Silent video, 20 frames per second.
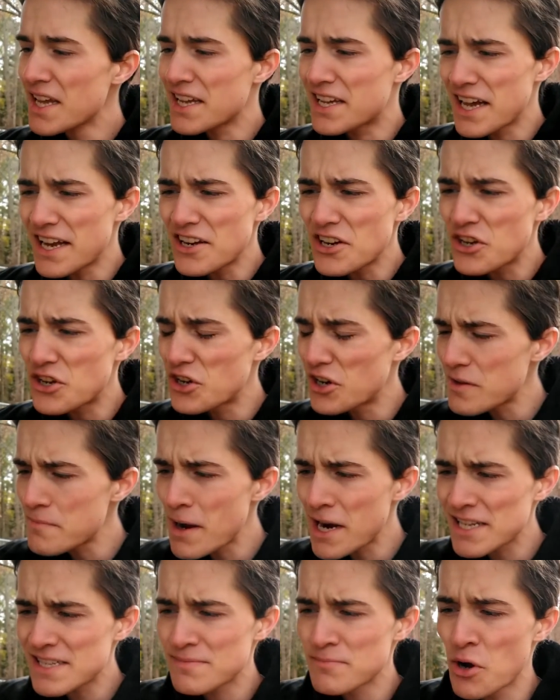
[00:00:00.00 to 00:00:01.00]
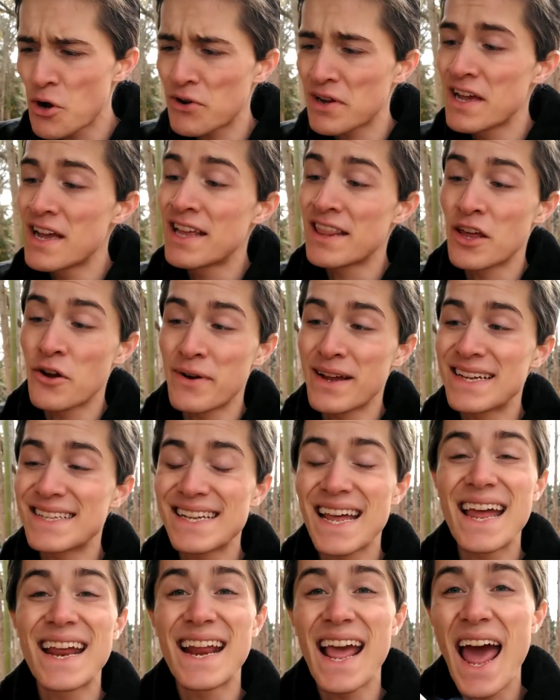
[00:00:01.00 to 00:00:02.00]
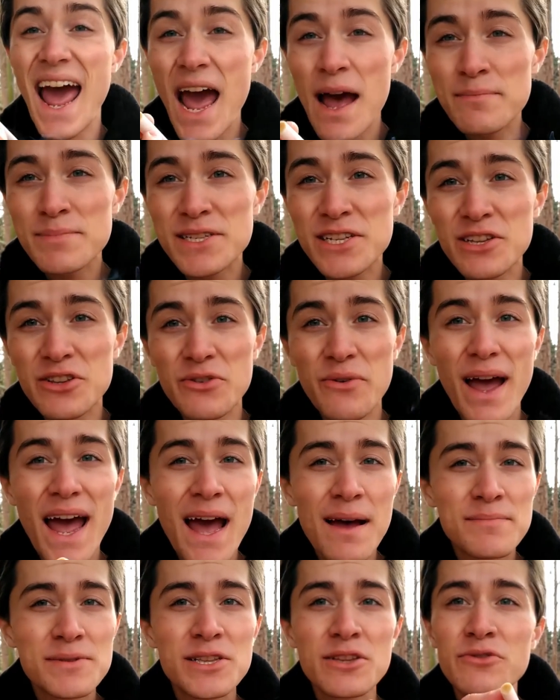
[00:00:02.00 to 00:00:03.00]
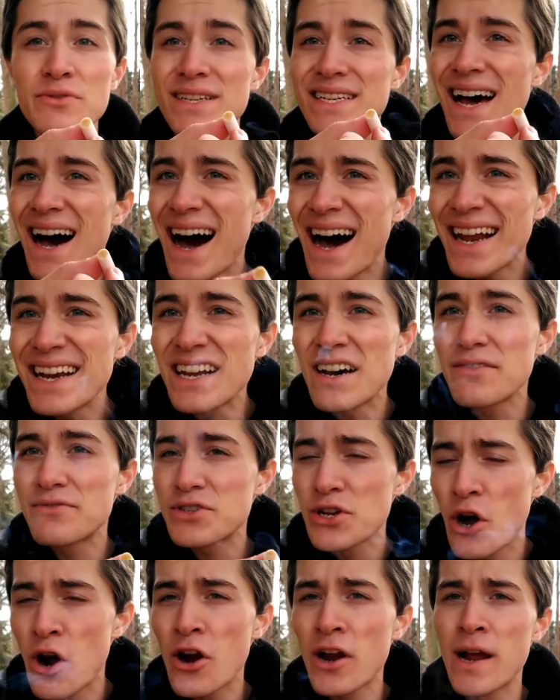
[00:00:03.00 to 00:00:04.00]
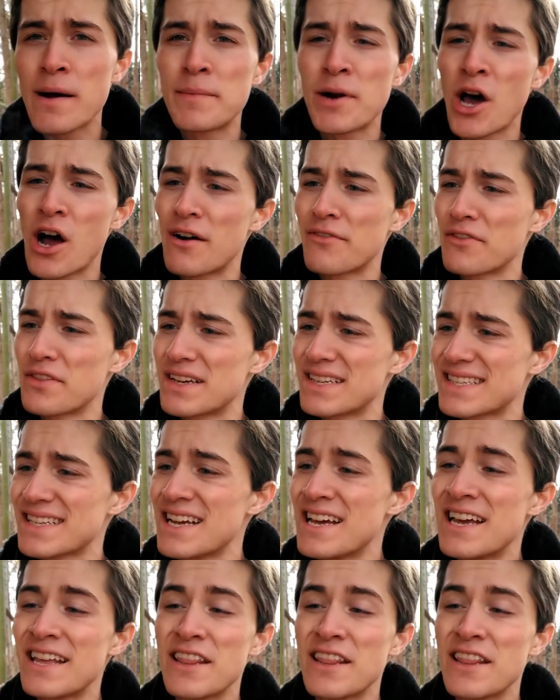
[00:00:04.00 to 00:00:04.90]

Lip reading: Getting a good amount of smoke. There is an absolute ton of tar coming off of this.